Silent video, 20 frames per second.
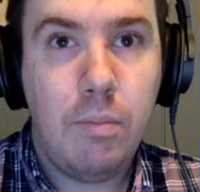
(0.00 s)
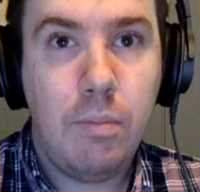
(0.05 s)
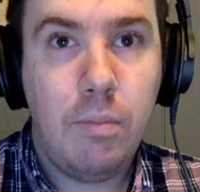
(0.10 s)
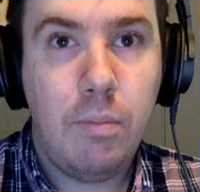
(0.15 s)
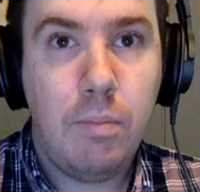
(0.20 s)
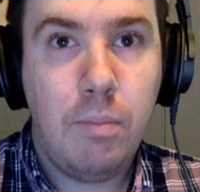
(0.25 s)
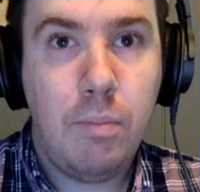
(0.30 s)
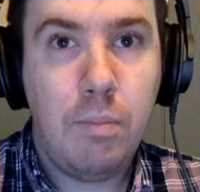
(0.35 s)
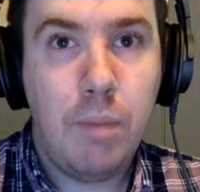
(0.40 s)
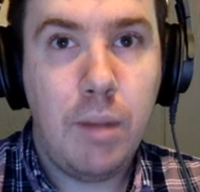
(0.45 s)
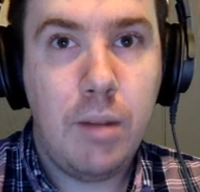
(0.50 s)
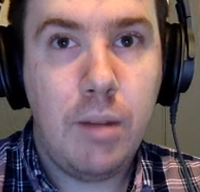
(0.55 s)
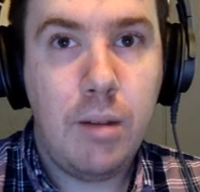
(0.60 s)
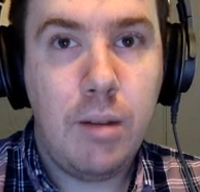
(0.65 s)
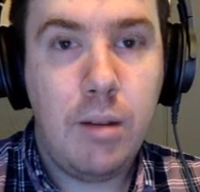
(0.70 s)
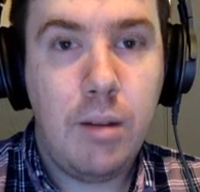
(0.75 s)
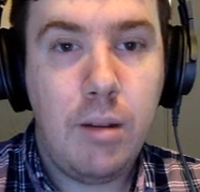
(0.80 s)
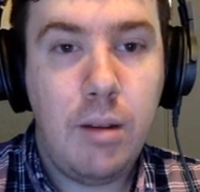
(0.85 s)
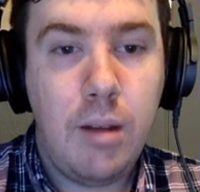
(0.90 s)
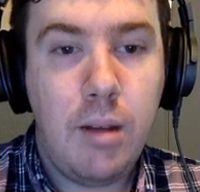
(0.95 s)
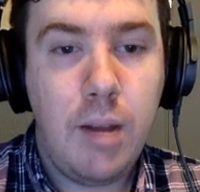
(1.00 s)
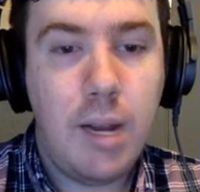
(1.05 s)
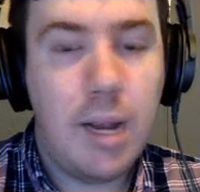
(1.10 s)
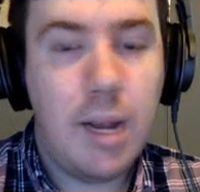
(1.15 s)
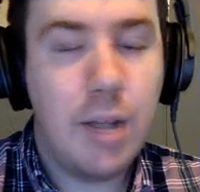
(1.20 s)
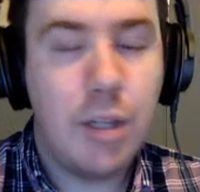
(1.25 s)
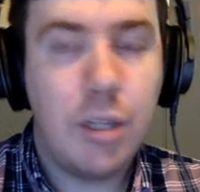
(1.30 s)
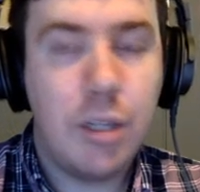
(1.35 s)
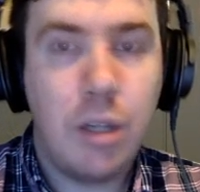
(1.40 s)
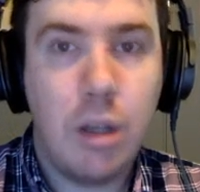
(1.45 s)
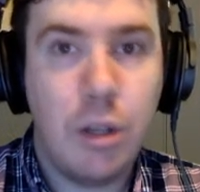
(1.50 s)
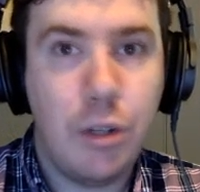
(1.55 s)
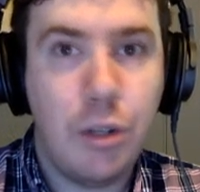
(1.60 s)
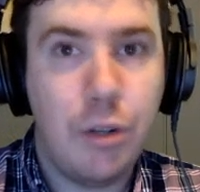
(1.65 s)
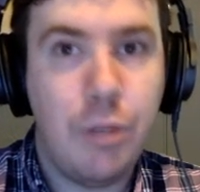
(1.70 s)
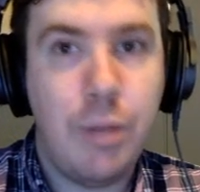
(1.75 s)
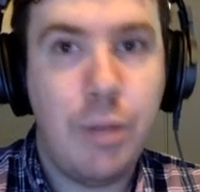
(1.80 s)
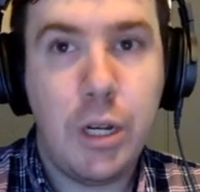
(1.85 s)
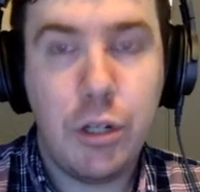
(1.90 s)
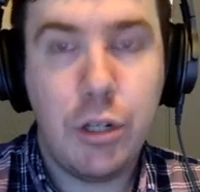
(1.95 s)
but again, I just caution you to
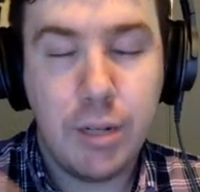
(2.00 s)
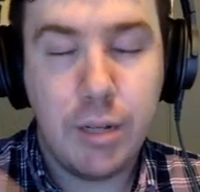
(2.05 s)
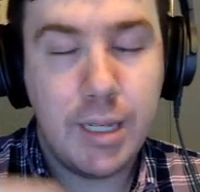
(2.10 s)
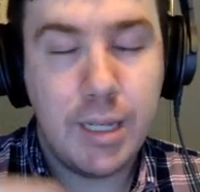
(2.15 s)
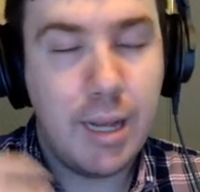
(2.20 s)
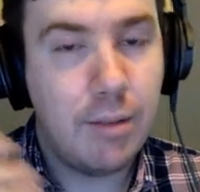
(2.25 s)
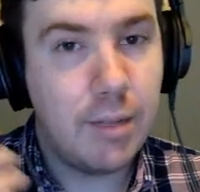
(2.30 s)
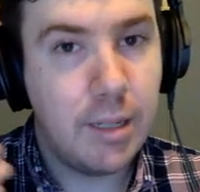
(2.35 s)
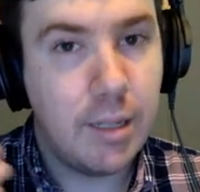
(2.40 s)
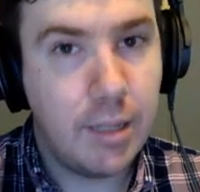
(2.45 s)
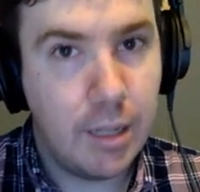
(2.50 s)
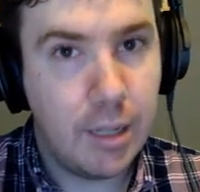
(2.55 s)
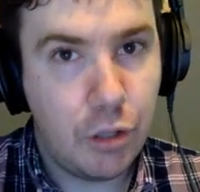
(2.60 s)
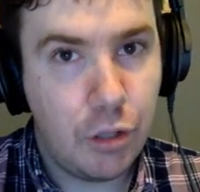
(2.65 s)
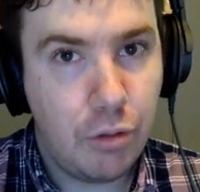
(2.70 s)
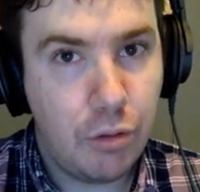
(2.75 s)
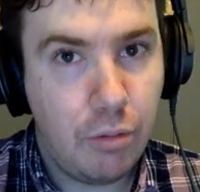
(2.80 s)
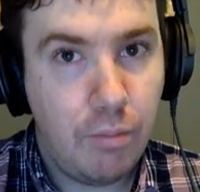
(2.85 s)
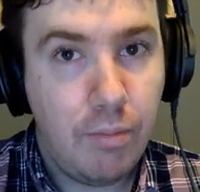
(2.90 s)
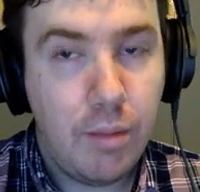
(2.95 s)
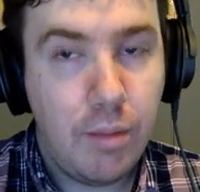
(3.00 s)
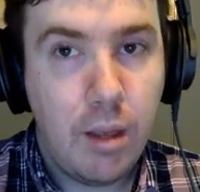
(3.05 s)
make sure it sounds intentional,